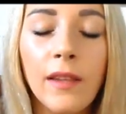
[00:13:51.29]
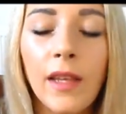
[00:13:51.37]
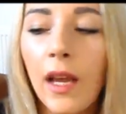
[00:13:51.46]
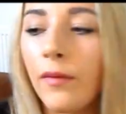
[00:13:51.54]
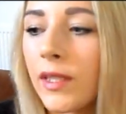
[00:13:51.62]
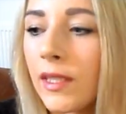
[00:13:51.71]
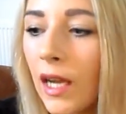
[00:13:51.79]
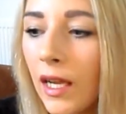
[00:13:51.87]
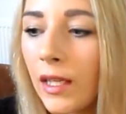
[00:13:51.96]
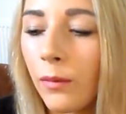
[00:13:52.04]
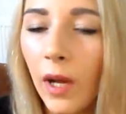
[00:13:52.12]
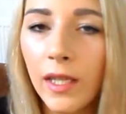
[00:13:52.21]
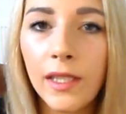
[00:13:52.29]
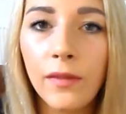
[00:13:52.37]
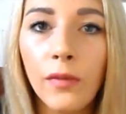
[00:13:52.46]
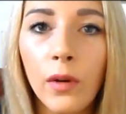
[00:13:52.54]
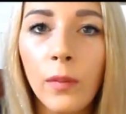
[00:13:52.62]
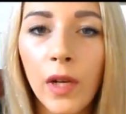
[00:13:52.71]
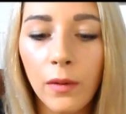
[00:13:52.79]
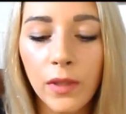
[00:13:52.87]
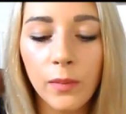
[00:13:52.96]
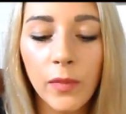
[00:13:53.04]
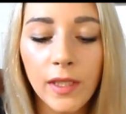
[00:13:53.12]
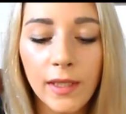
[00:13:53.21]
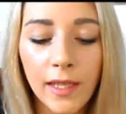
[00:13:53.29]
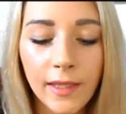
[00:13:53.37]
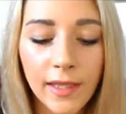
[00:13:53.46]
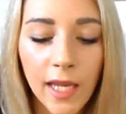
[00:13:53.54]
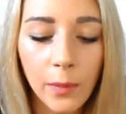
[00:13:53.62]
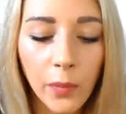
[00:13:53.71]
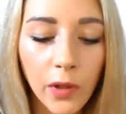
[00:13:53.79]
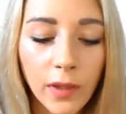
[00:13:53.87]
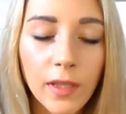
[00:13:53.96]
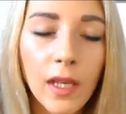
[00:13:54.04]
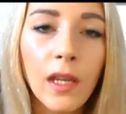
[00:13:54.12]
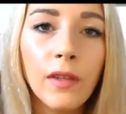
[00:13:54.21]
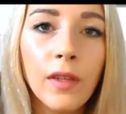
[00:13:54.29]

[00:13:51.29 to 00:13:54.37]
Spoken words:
They have a slightly waxy formula, which means they stay put.